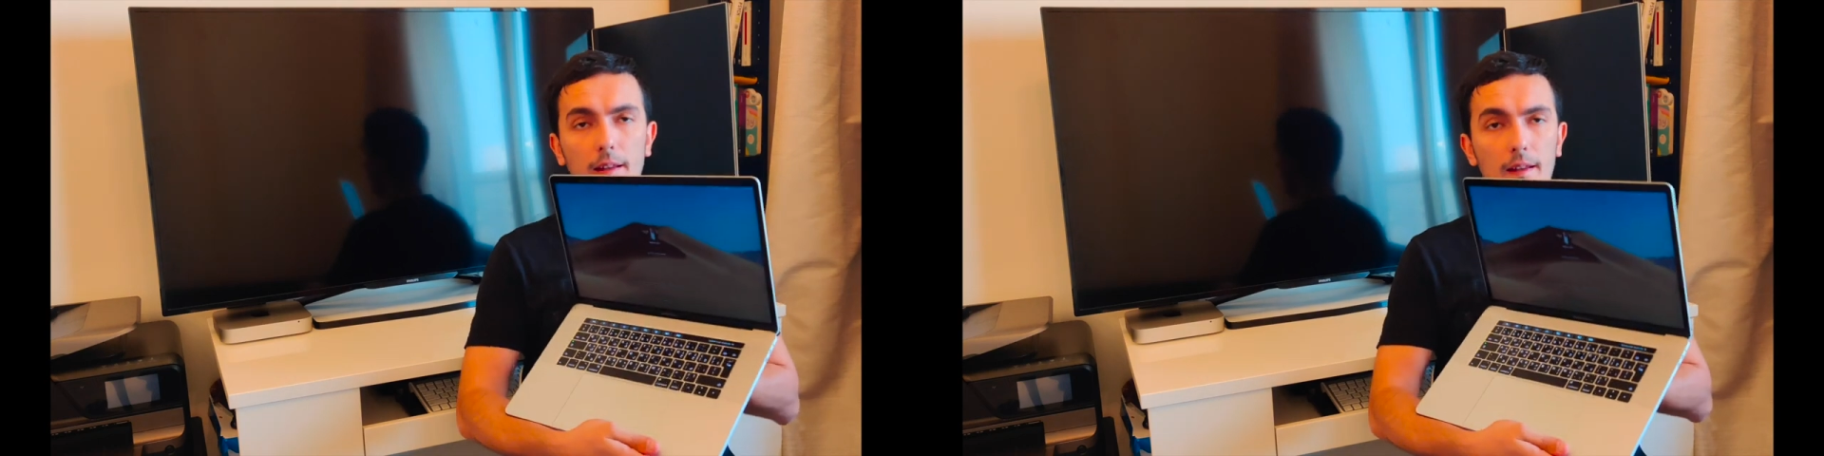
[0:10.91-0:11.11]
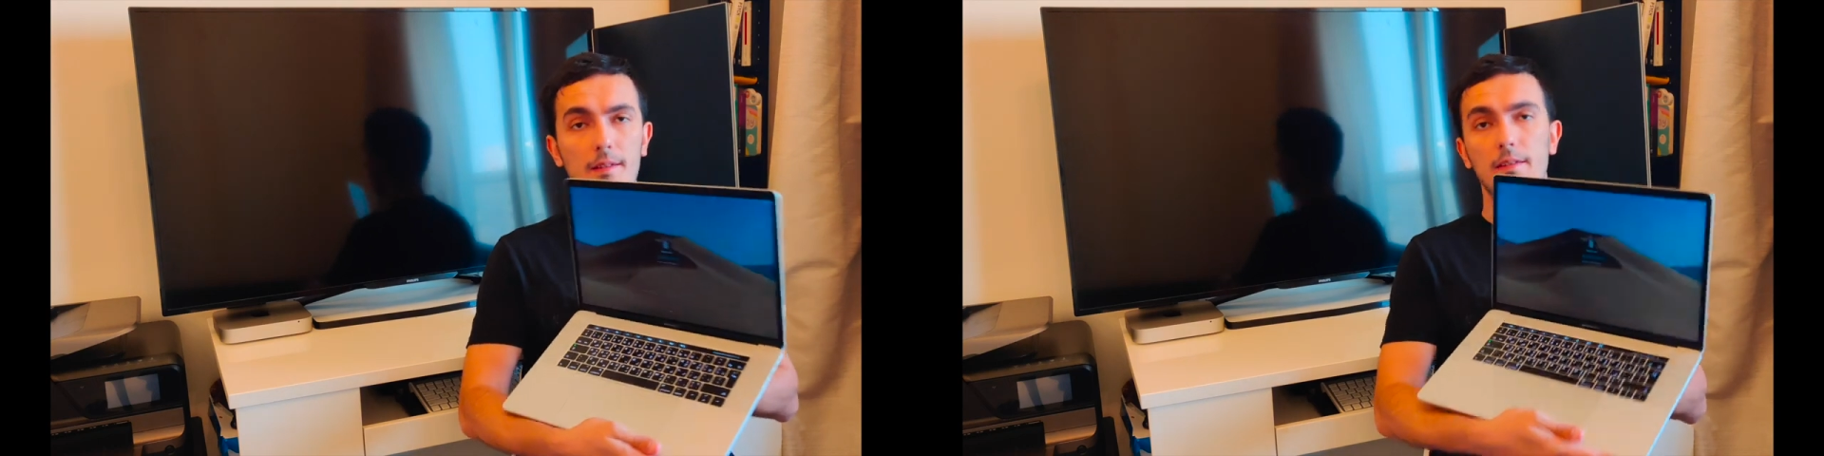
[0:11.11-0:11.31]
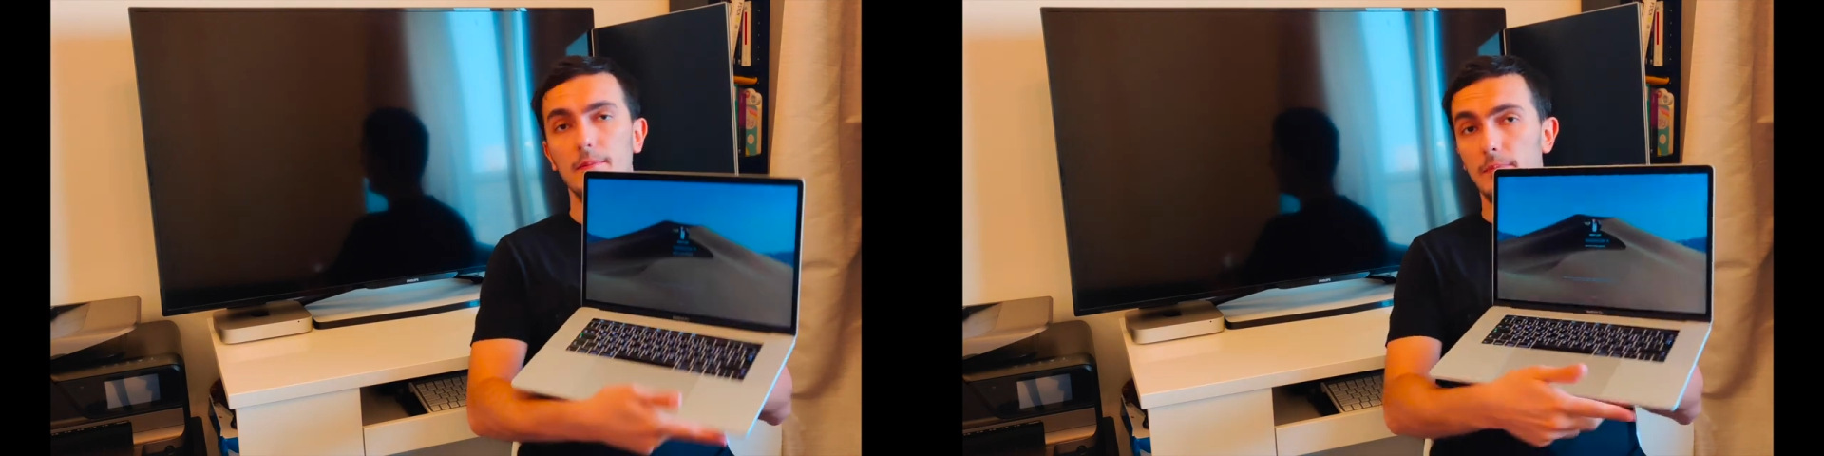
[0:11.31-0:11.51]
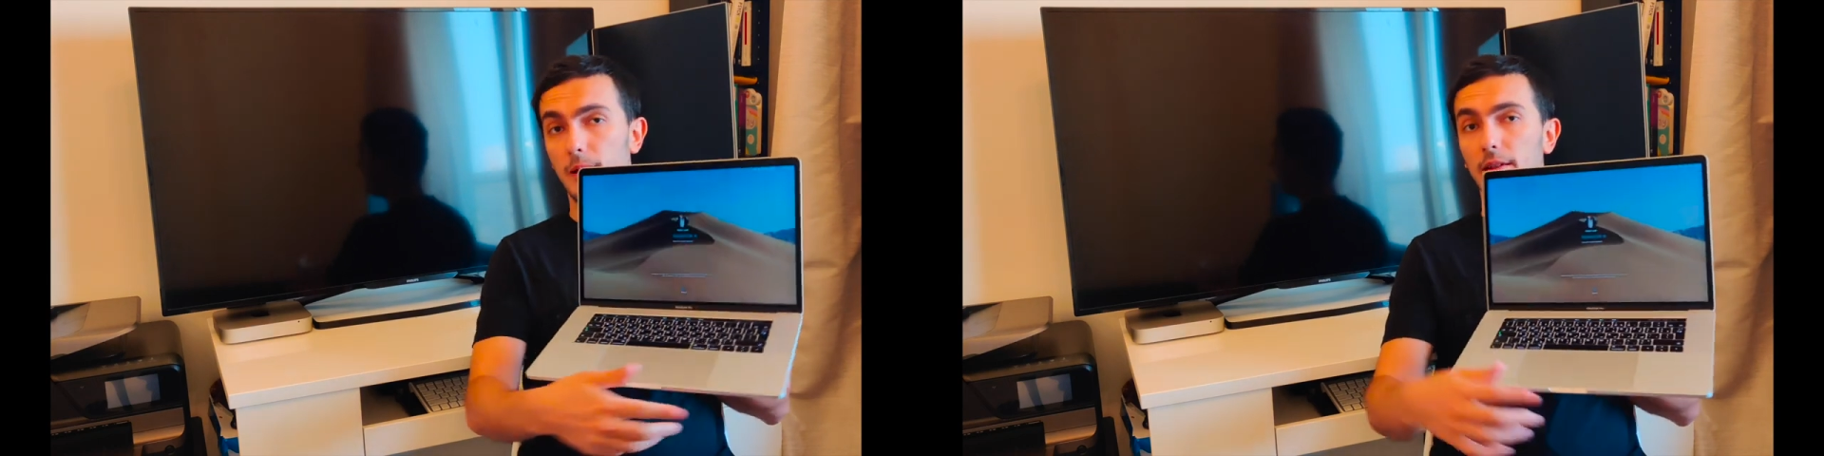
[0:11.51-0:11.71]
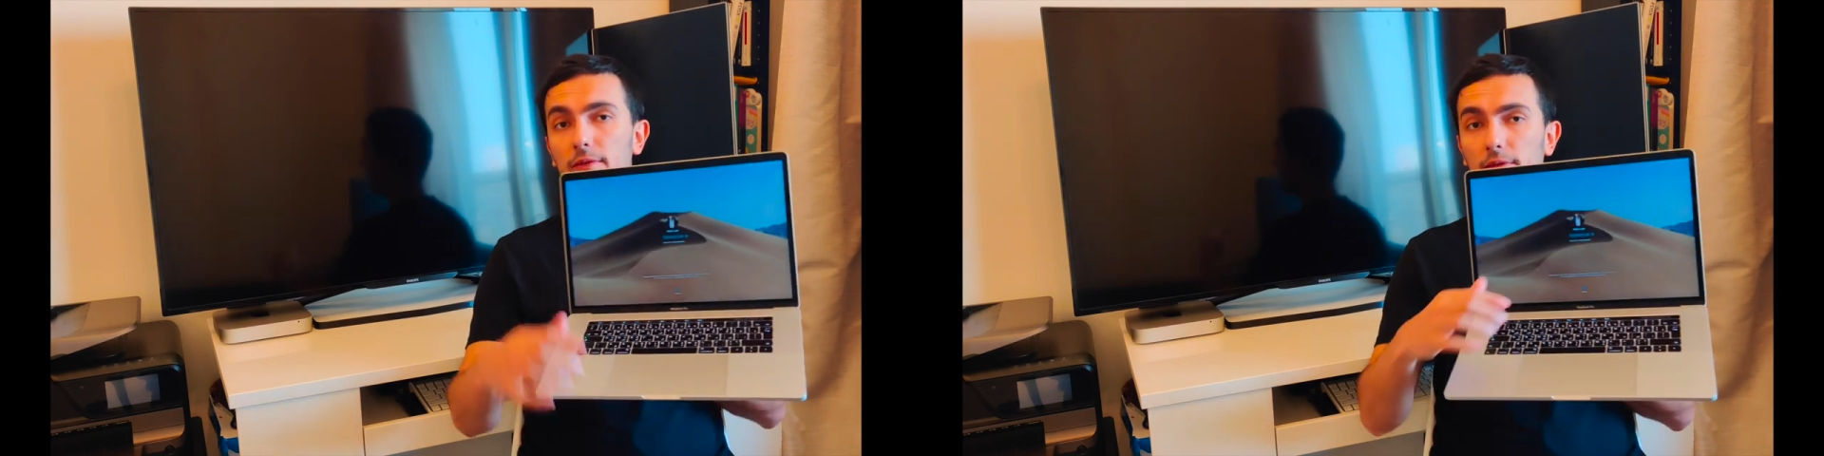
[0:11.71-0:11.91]
is the
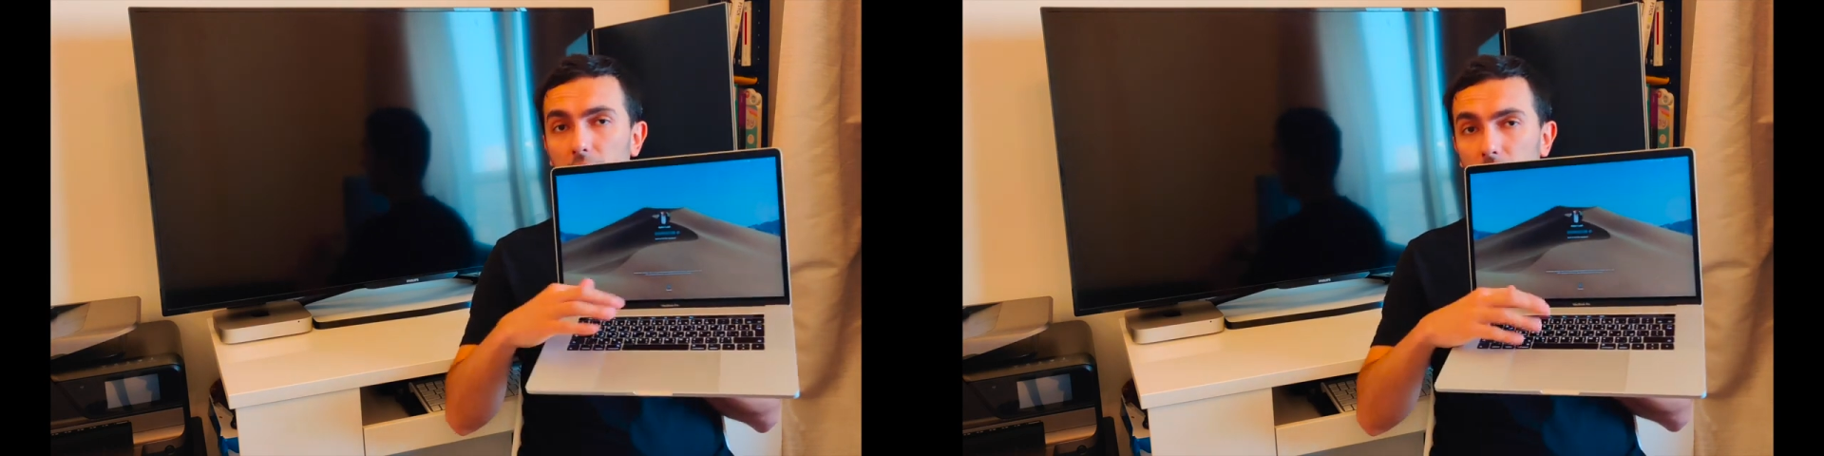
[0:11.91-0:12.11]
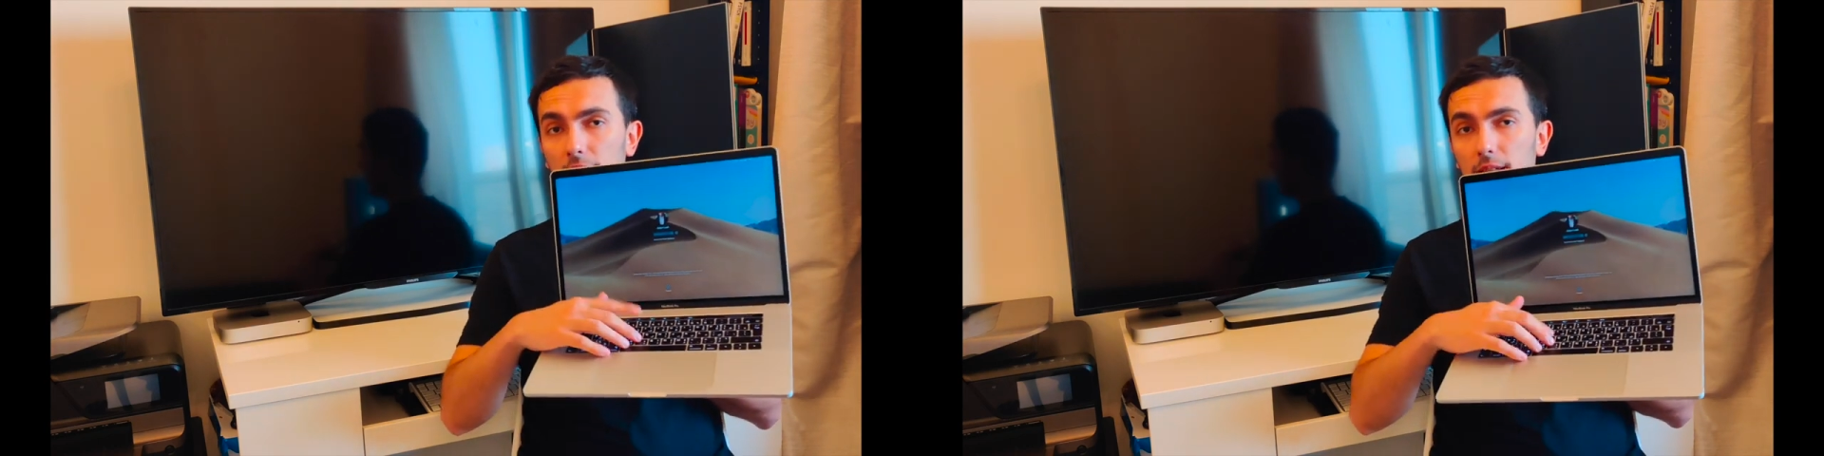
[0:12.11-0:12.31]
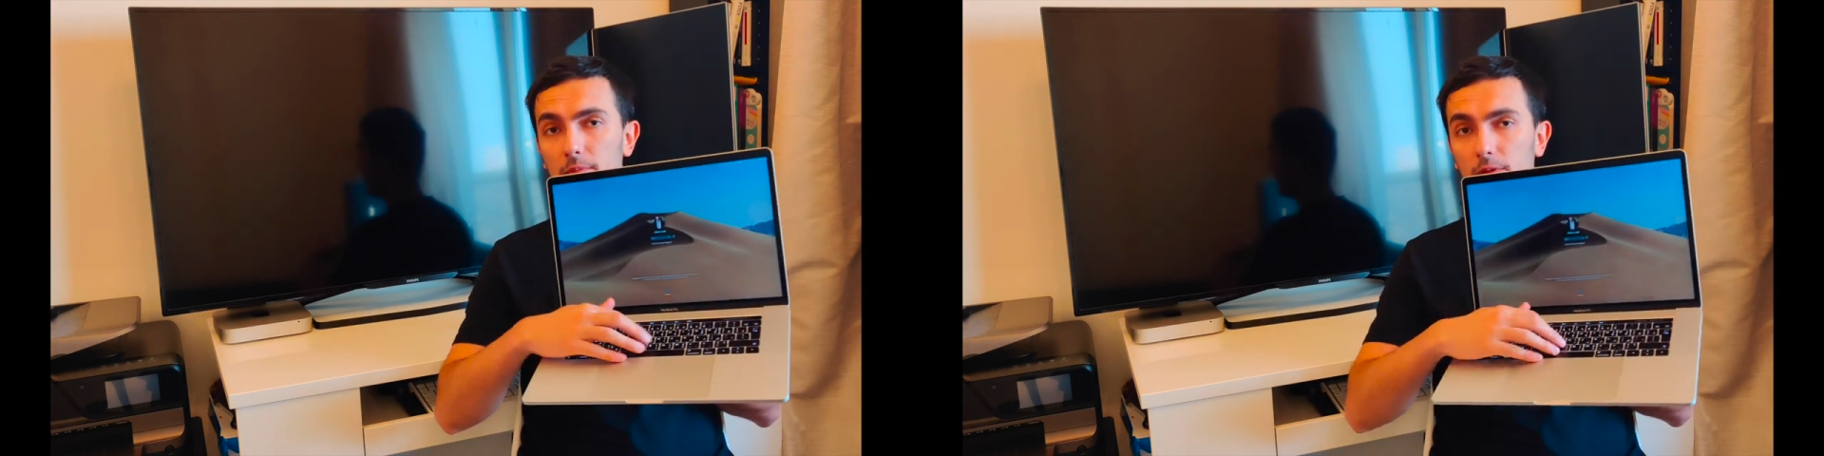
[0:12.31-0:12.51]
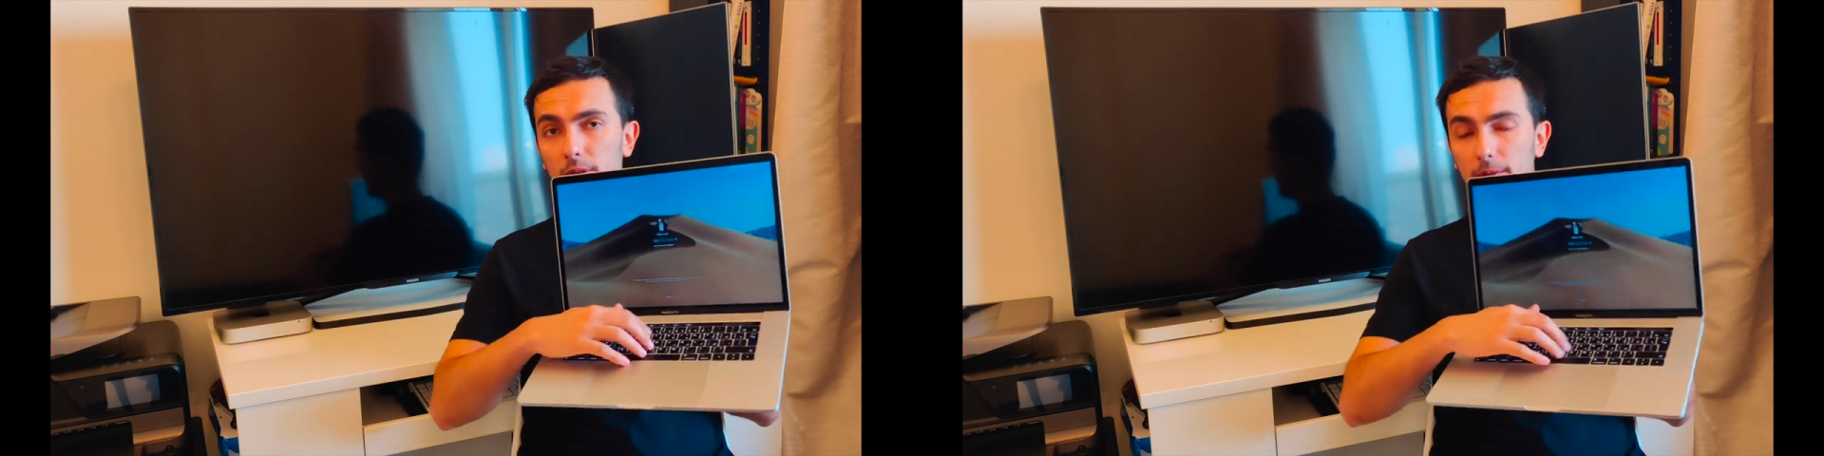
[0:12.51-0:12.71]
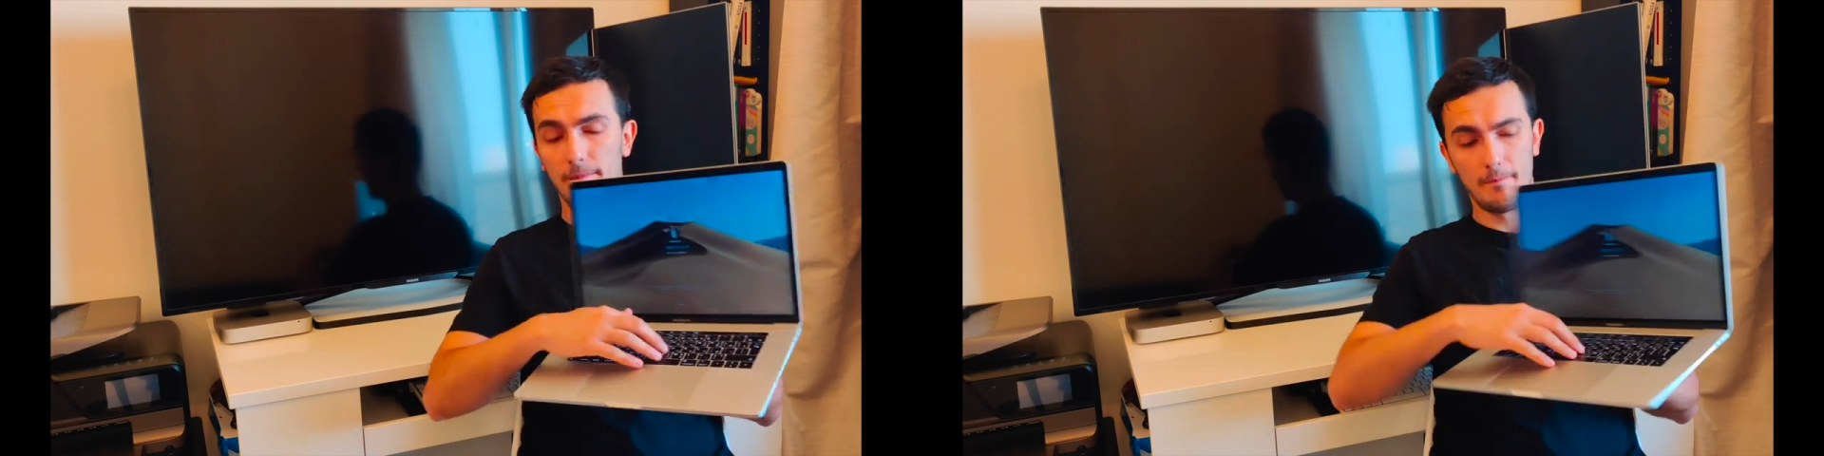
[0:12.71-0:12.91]
butterfly keyboard.